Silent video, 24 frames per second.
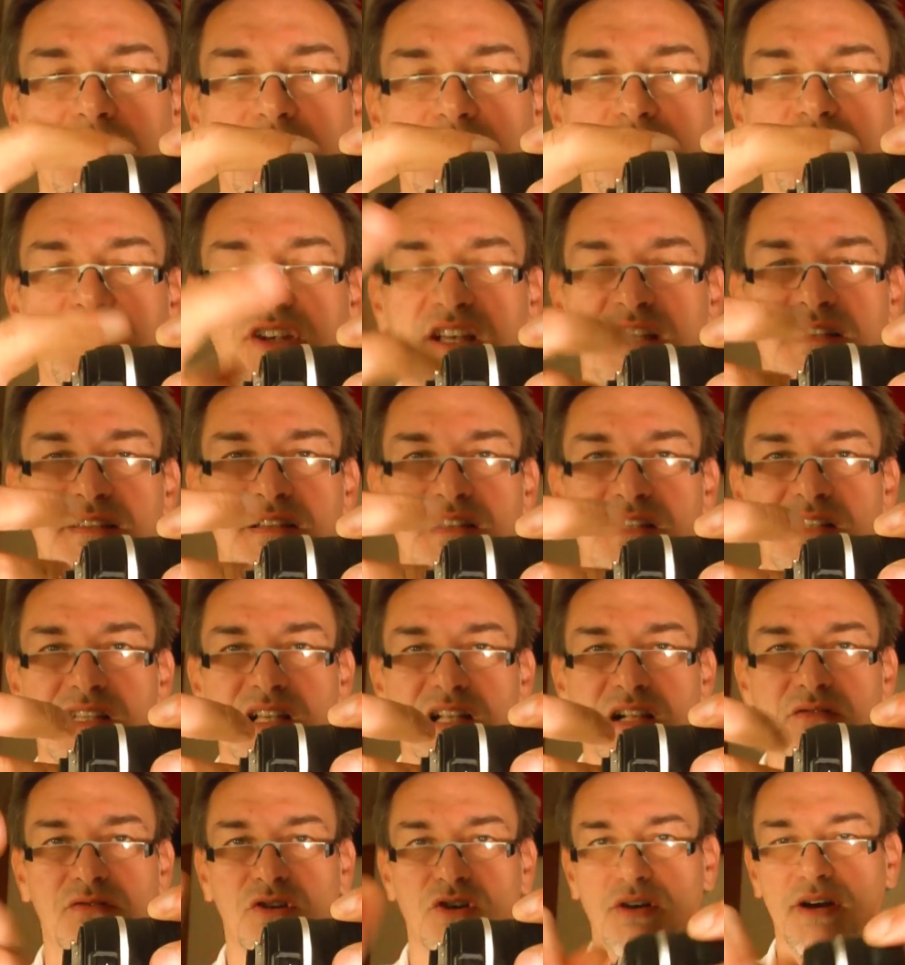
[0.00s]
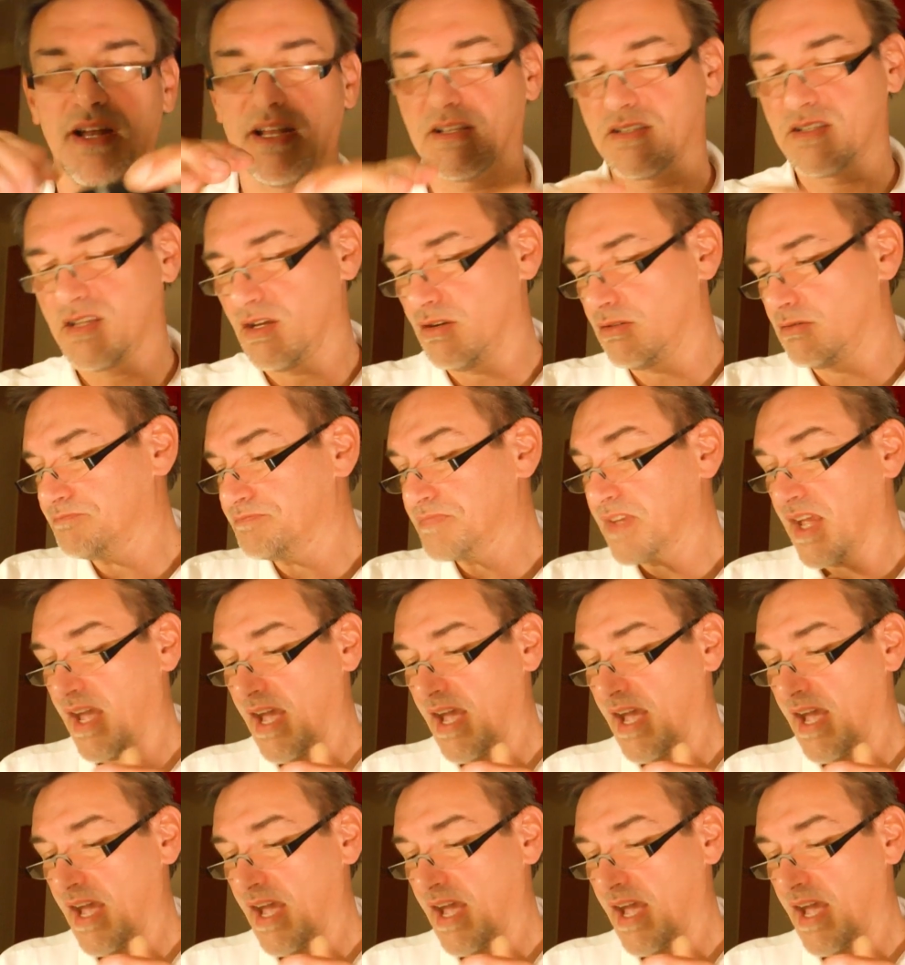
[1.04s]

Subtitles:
it's just a silver ring. So